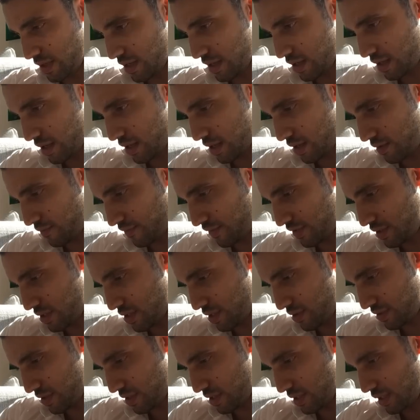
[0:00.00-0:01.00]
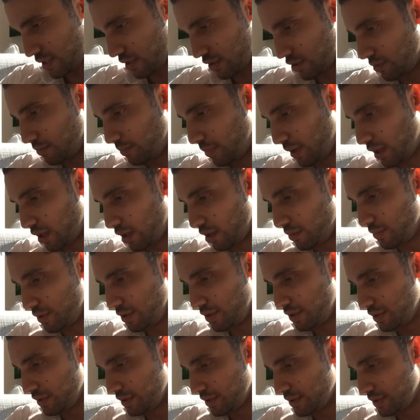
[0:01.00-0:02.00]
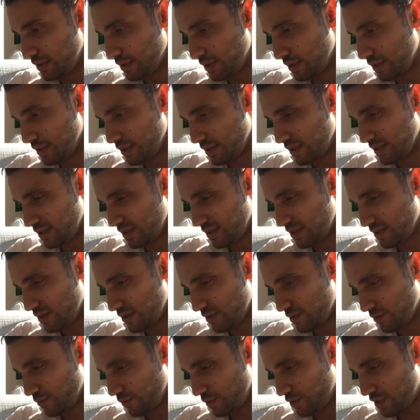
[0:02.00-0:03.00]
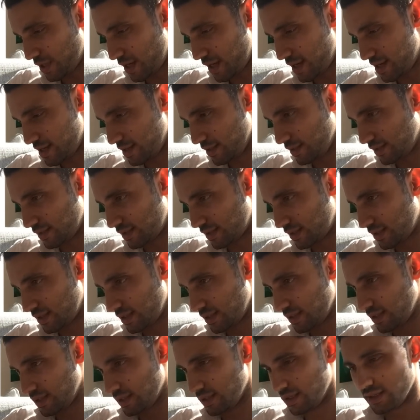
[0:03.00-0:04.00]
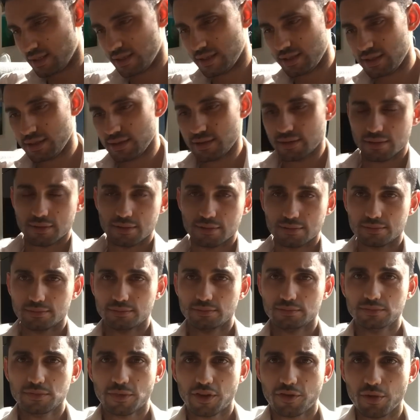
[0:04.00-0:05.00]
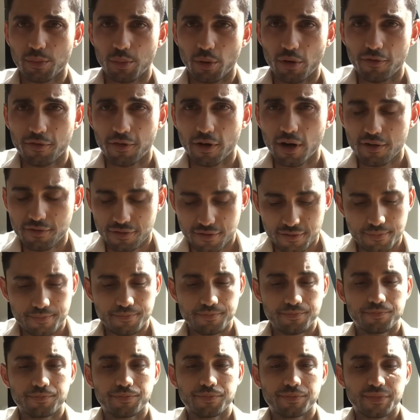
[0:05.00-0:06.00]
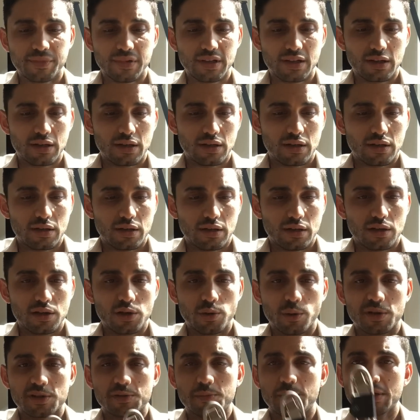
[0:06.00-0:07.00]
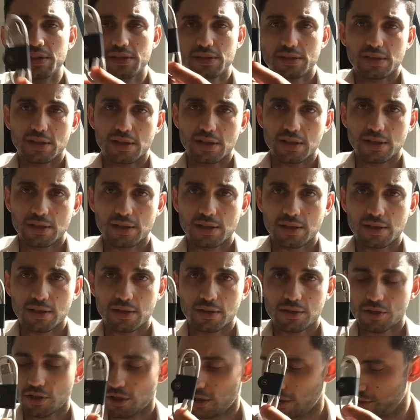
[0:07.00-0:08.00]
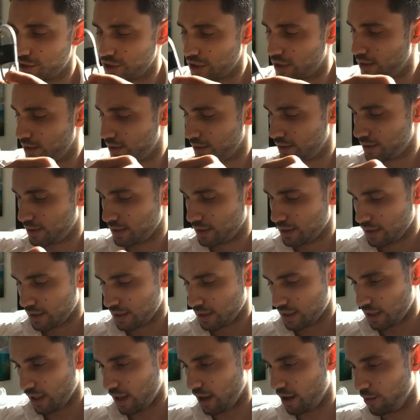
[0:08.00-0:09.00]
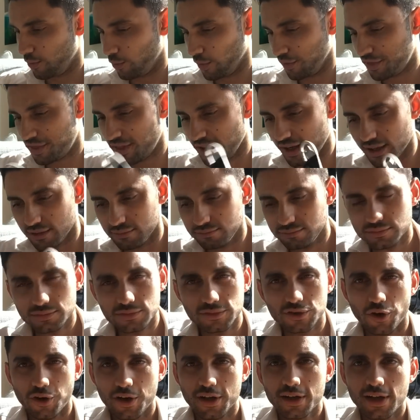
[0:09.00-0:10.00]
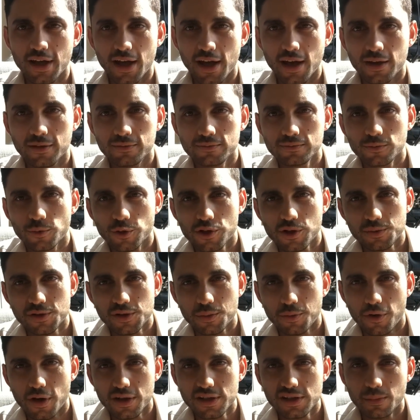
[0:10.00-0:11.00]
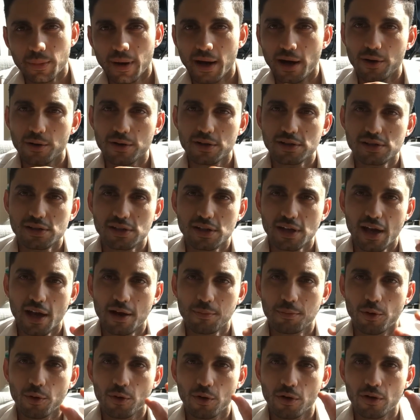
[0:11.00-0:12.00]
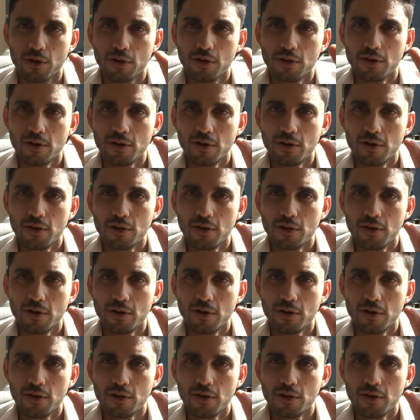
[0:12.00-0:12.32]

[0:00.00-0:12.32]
Have another little compartment which has 3.5 USB-C charger. One thing not in here, which I'm surprised about, is the airplane